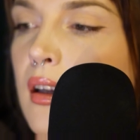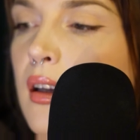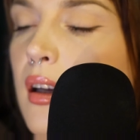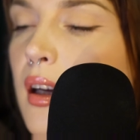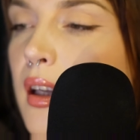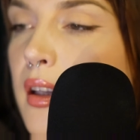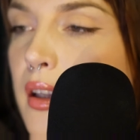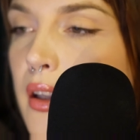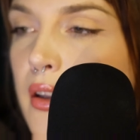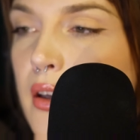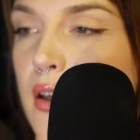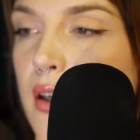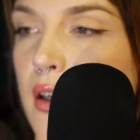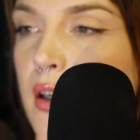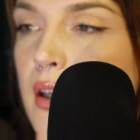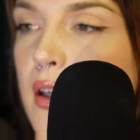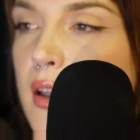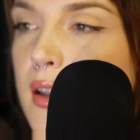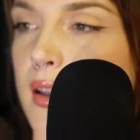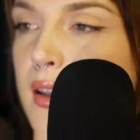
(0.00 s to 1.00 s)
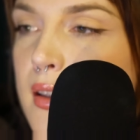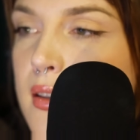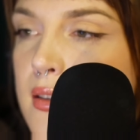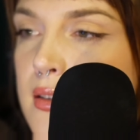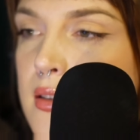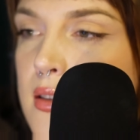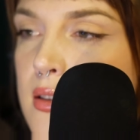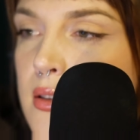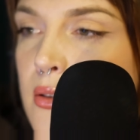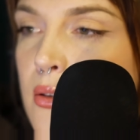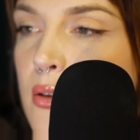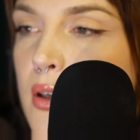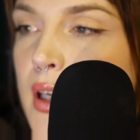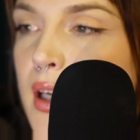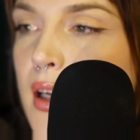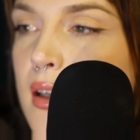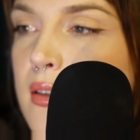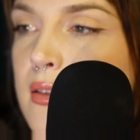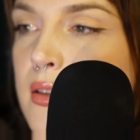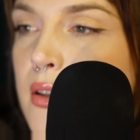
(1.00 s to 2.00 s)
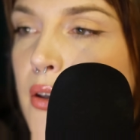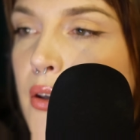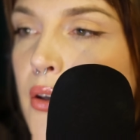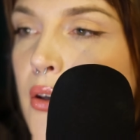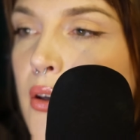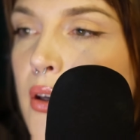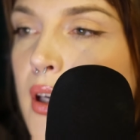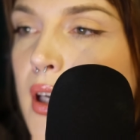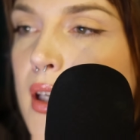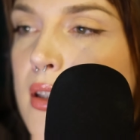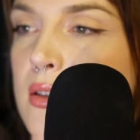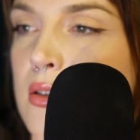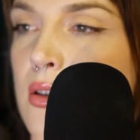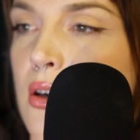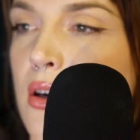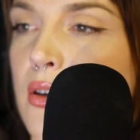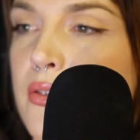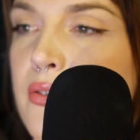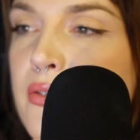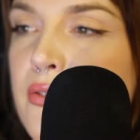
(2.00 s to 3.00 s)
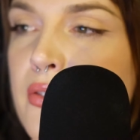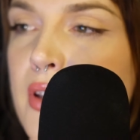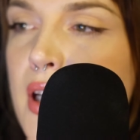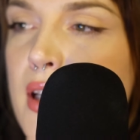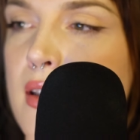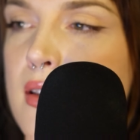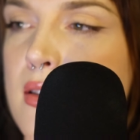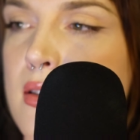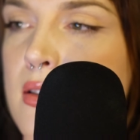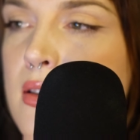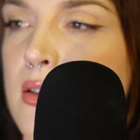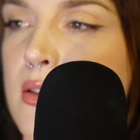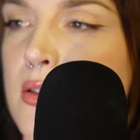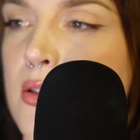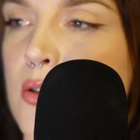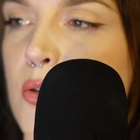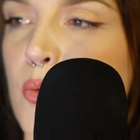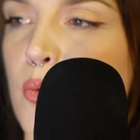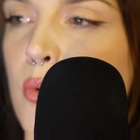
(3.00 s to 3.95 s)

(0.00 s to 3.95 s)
Another little story I'll do is called Francis